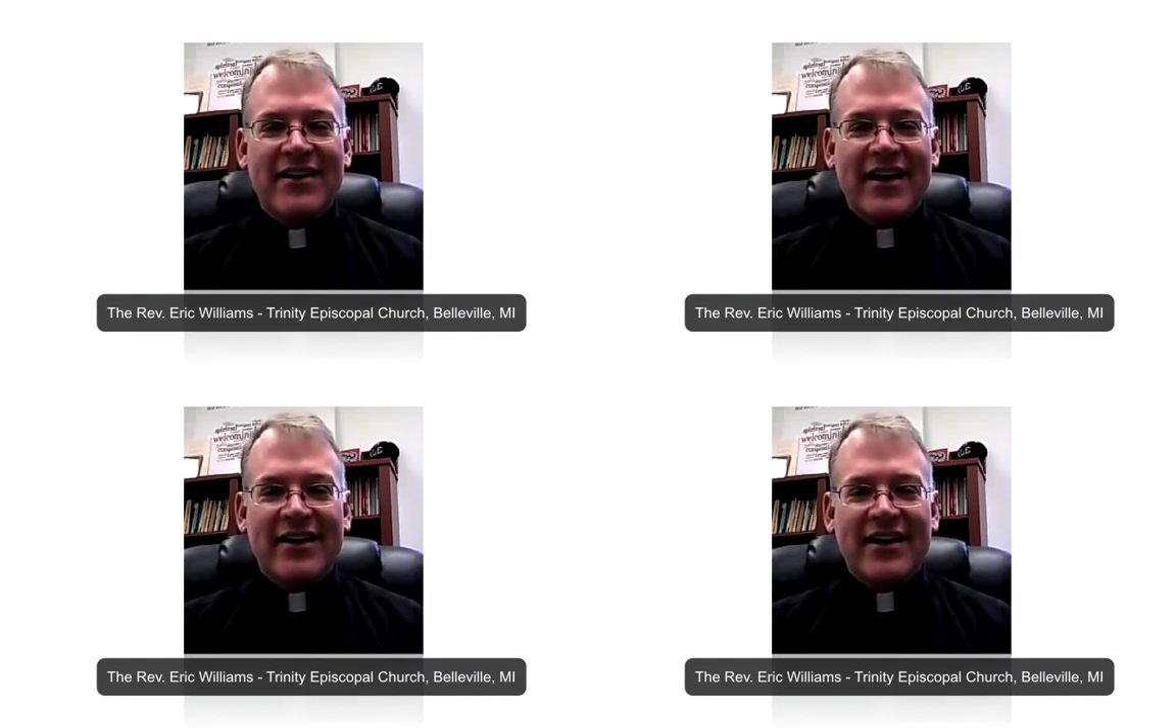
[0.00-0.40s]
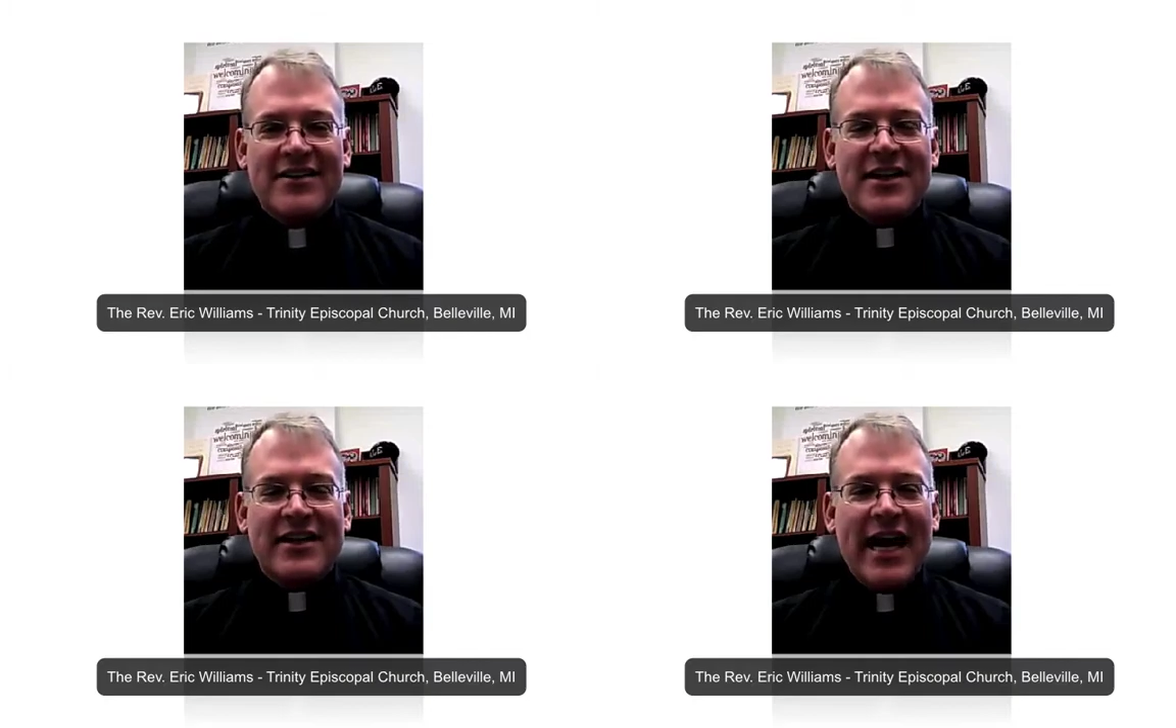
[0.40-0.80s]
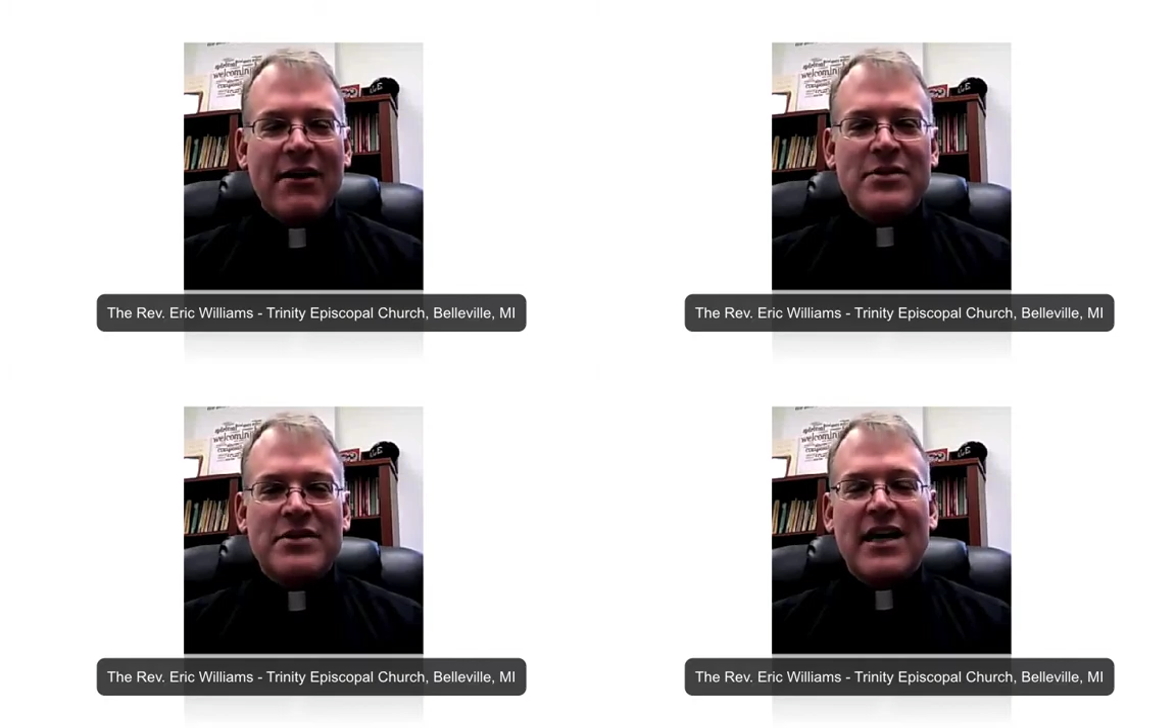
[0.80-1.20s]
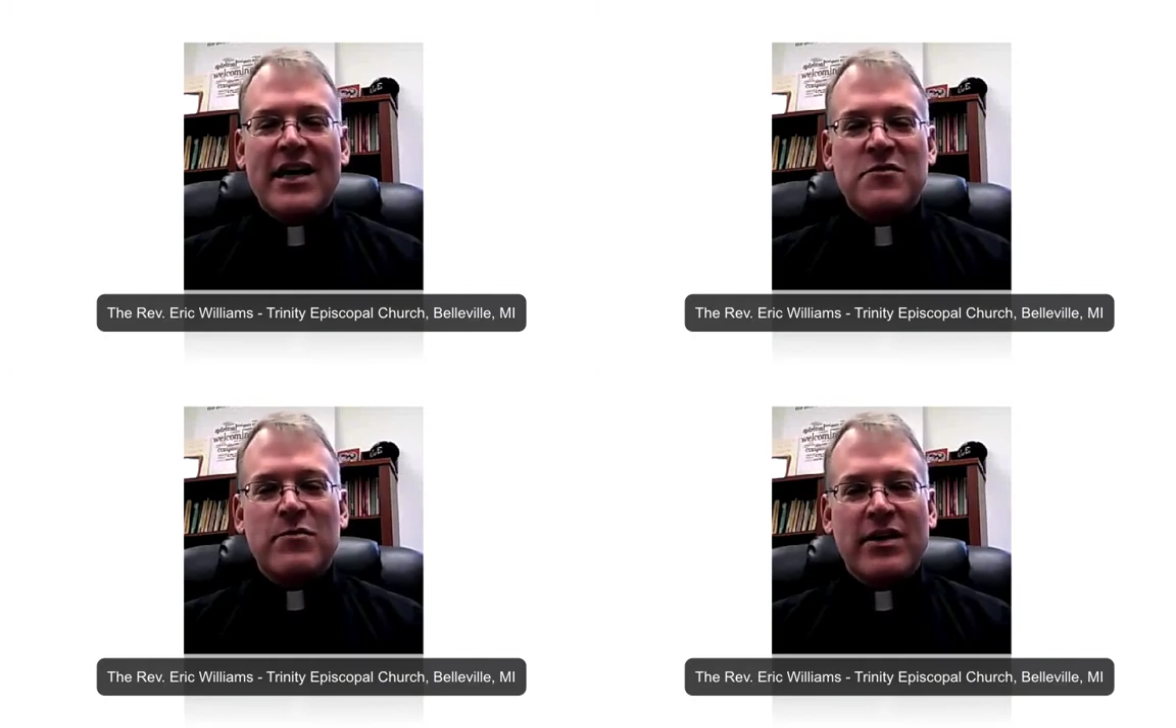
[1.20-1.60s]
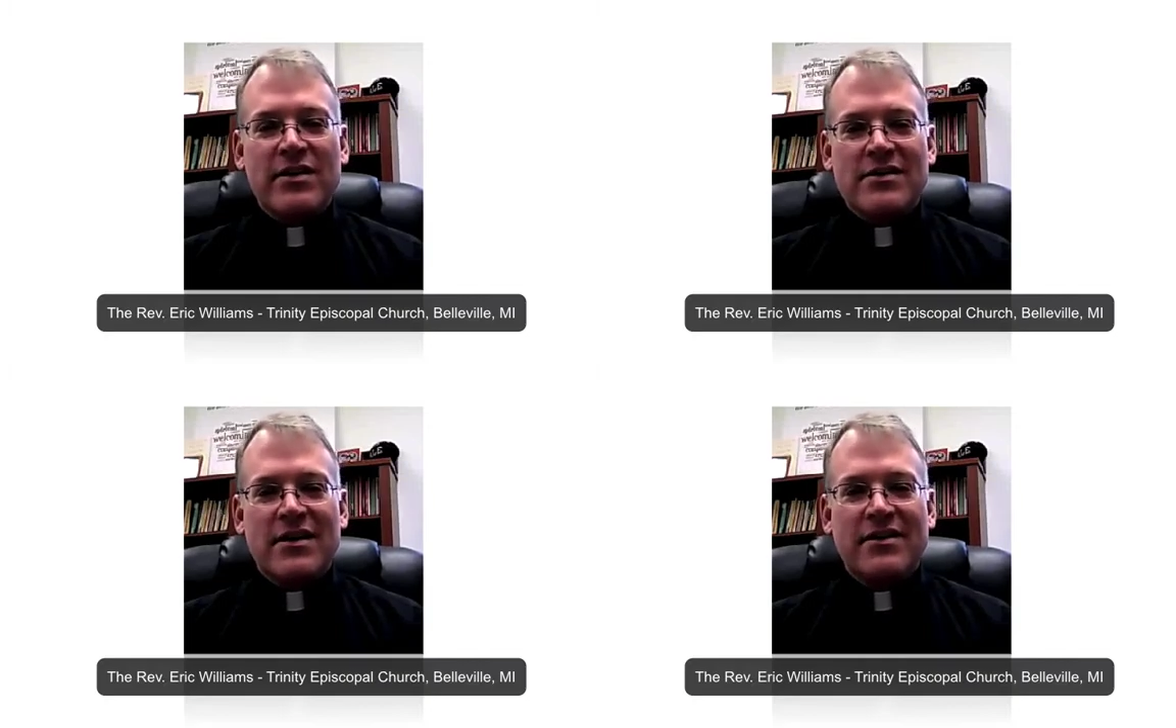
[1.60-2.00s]
And they said that was nice
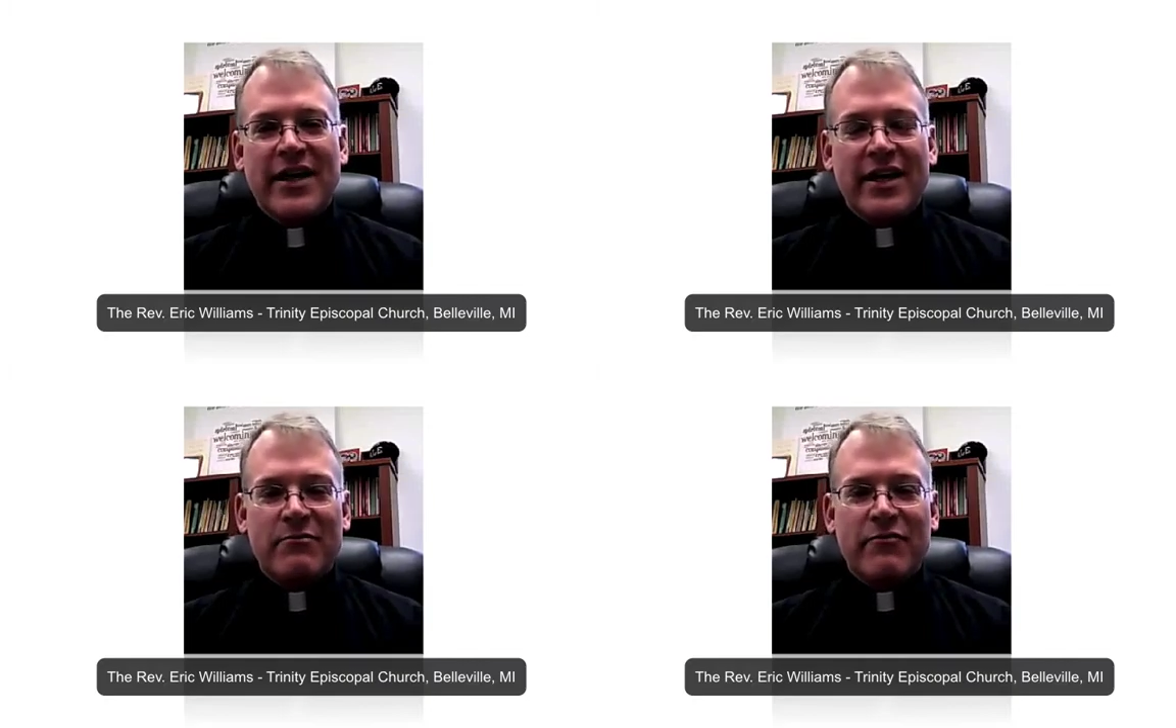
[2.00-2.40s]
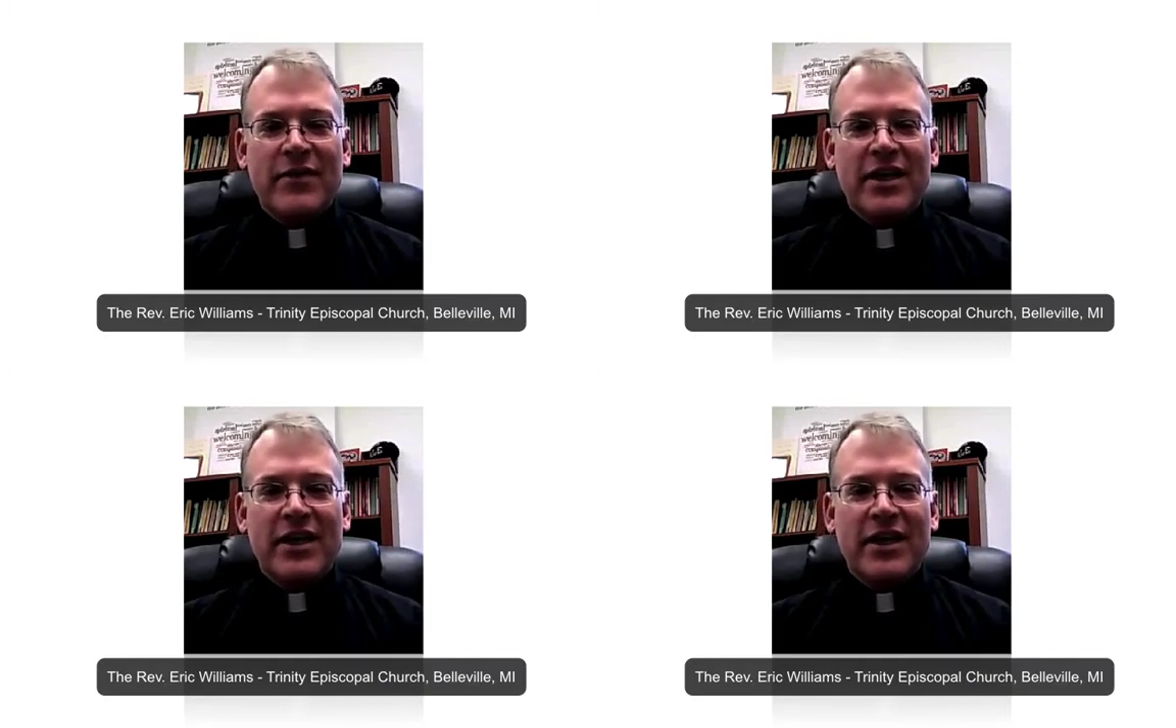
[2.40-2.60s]
because then they could